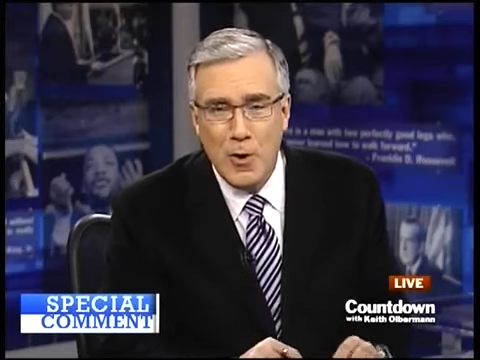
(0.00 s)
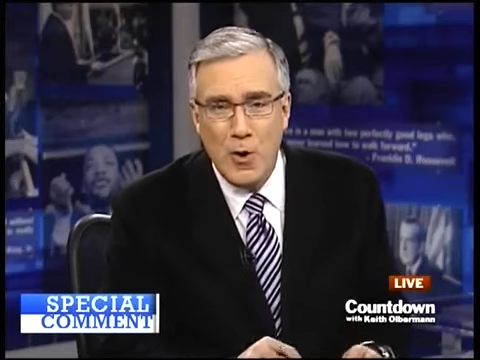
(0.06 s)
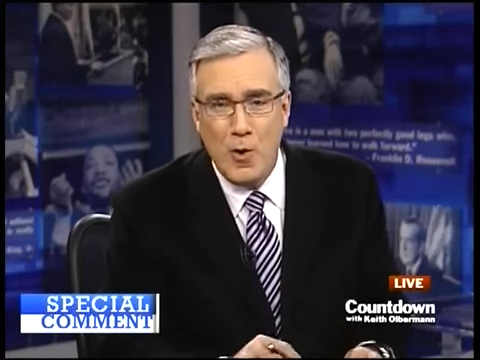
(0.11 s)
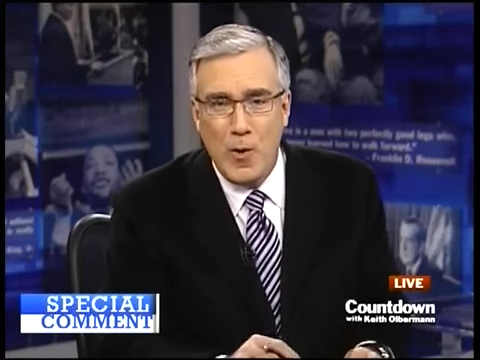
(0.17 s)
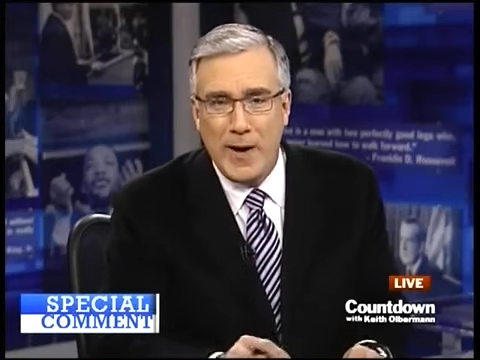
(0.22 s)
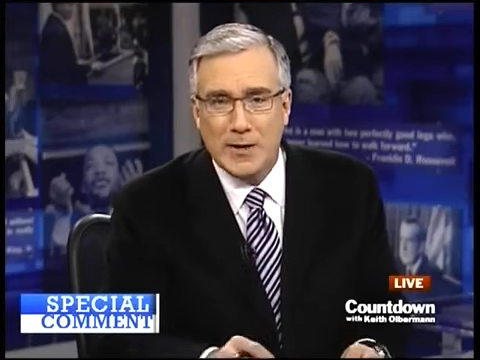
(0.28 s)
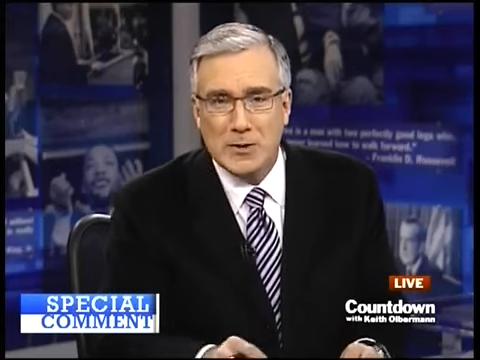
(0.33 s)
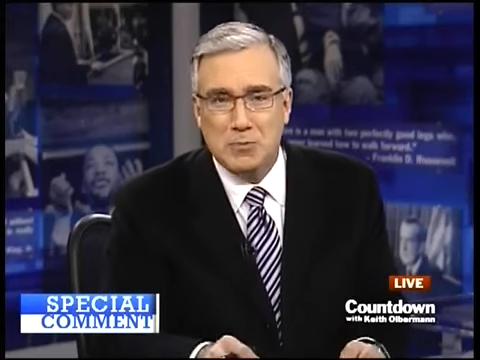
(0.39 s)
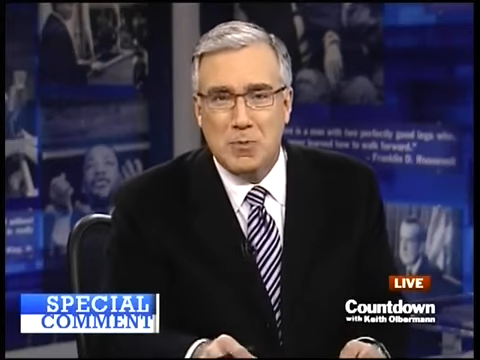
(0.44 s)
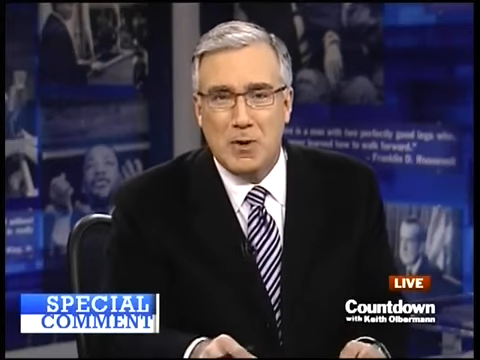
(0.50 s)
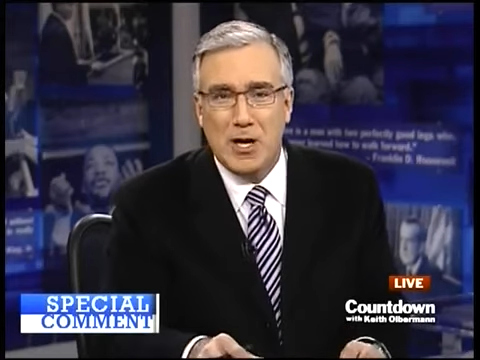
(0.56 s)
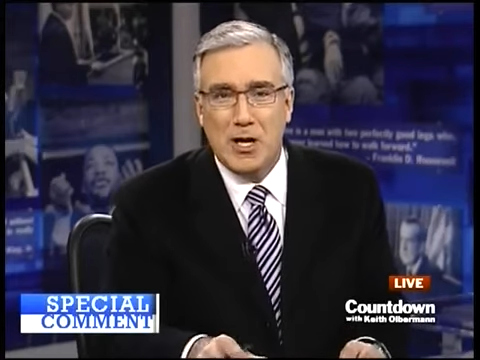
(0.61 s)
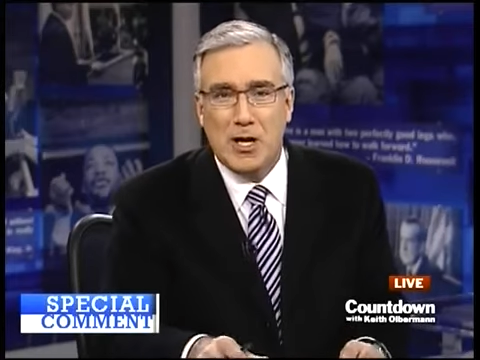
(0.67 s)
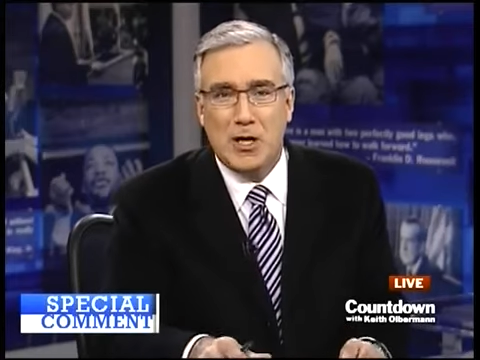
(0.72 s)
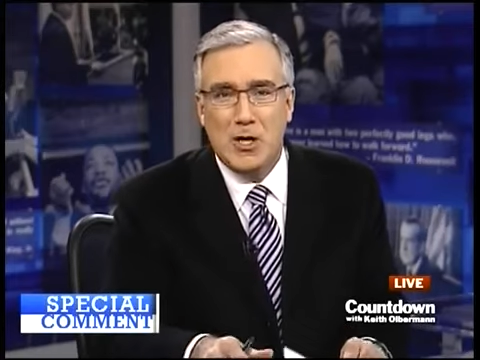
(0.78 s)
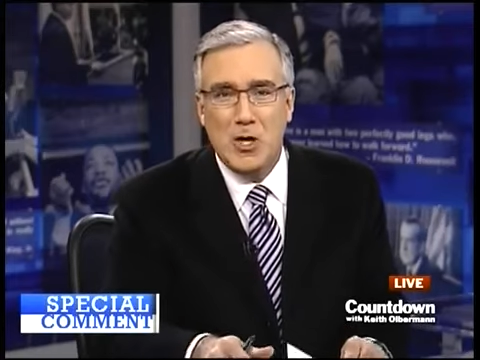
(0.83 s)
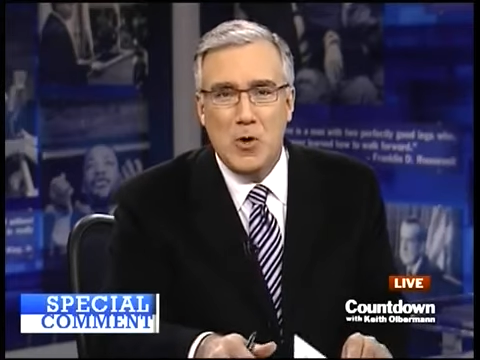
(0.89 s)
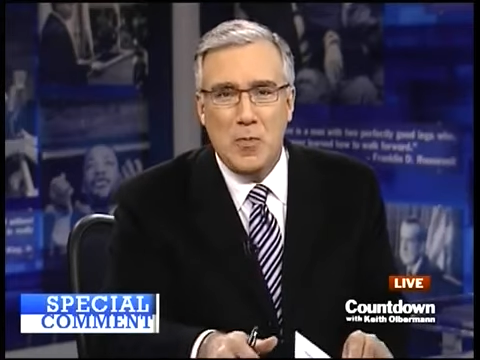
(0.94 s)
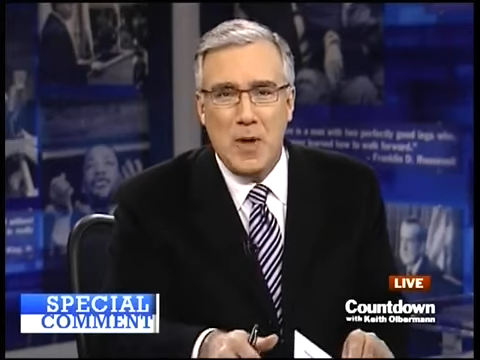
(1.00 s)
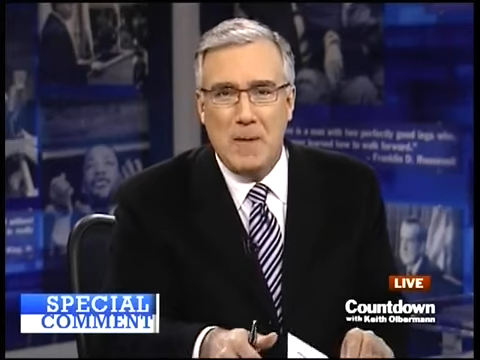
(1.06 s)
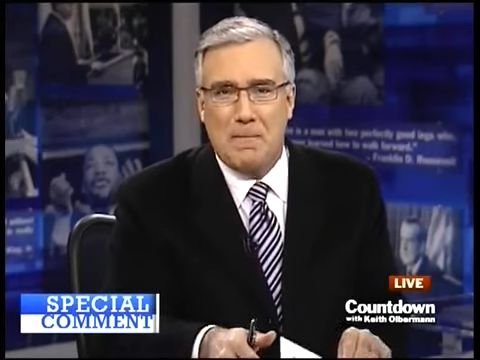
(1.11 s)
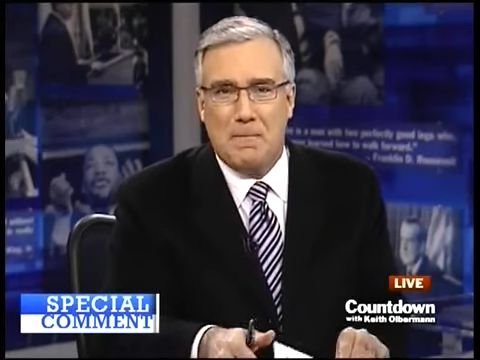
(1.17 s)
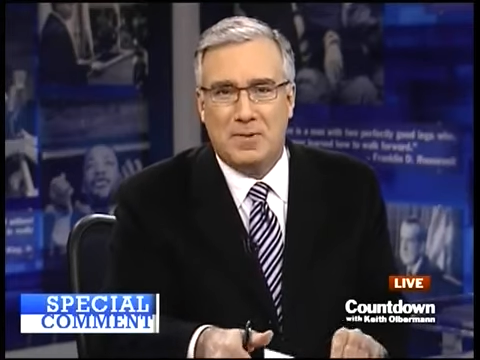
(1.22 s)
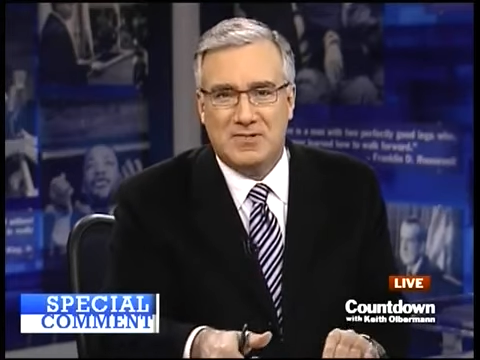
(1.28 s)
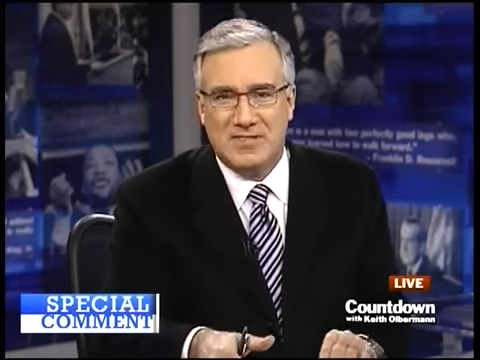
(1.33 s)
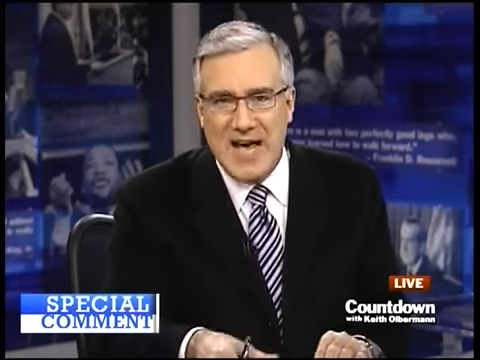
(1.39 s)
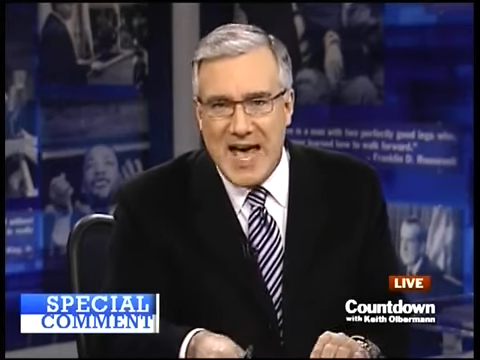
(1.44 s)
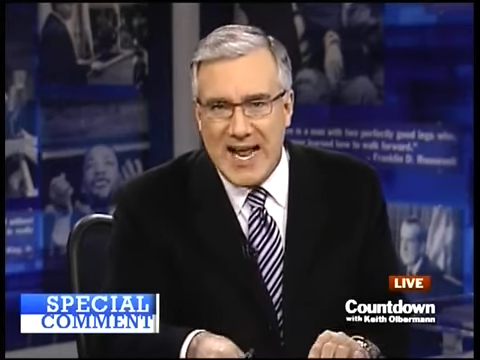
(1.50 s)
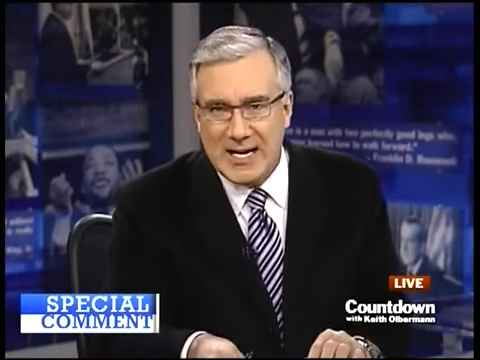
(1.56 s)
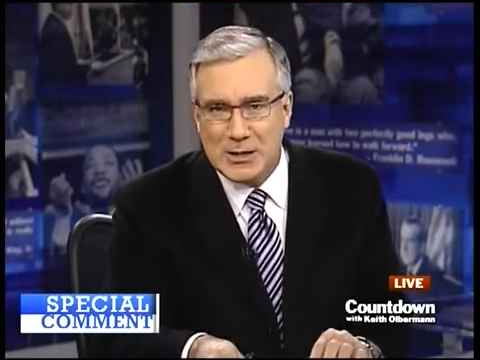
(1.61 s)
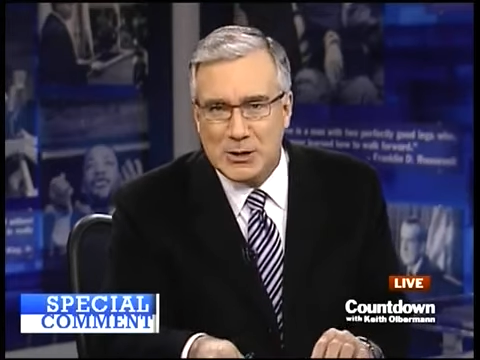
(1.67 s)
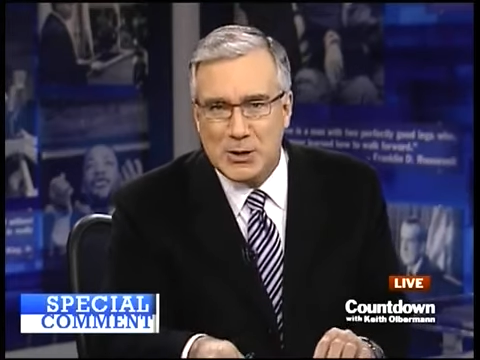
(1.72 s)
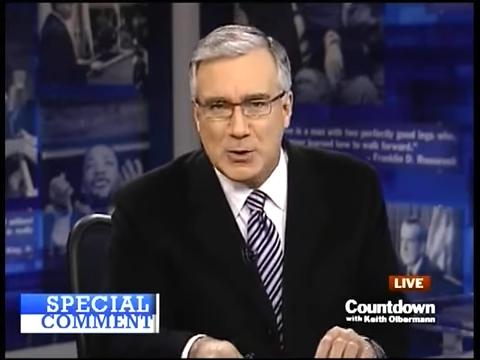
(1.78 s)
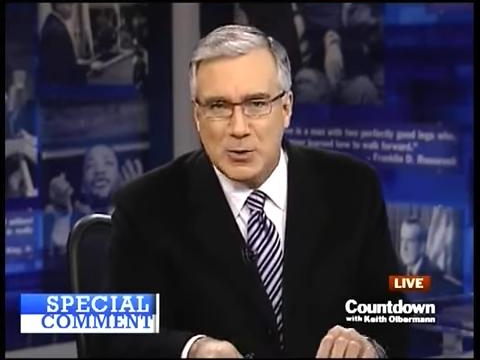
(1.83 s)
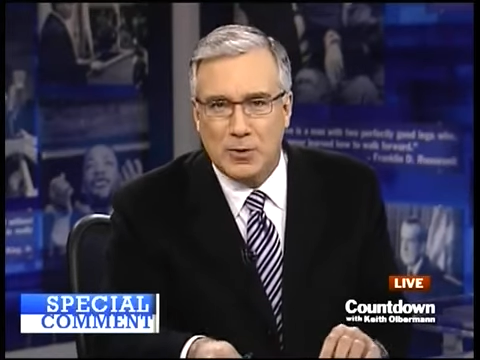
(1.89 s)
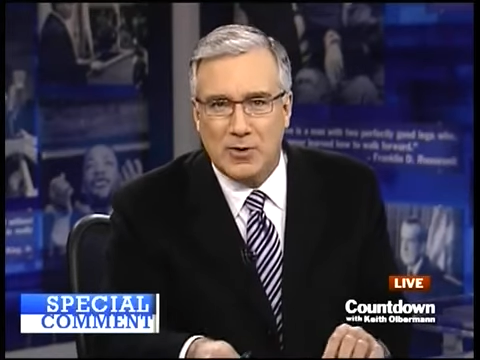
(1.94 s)
Who else but a human
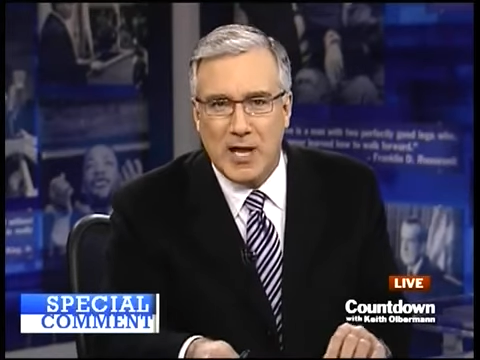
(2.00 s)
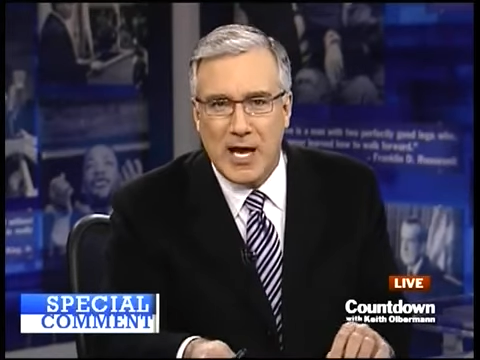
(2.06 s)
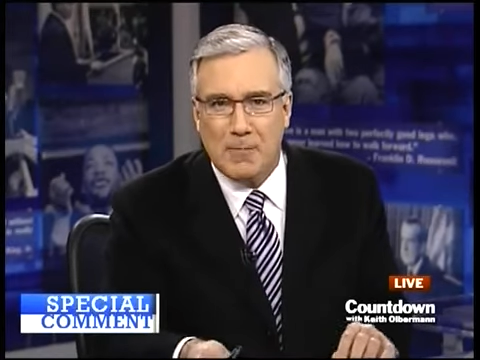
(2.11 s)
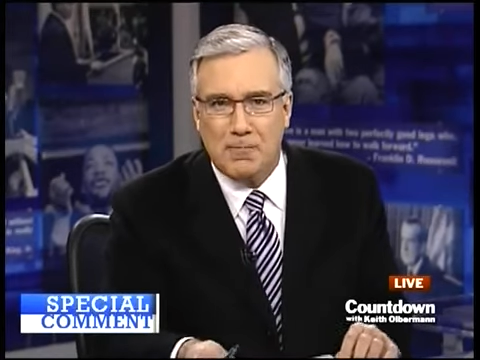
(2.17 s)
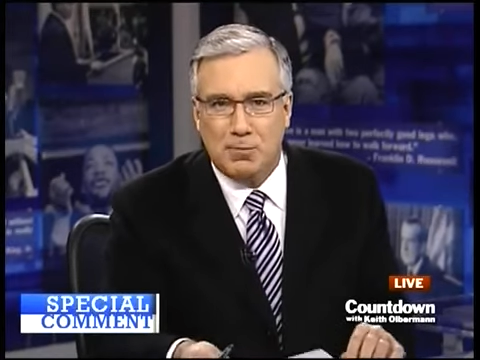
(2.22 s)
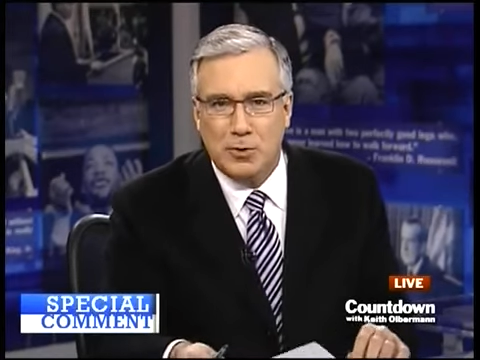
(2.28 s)
platitude like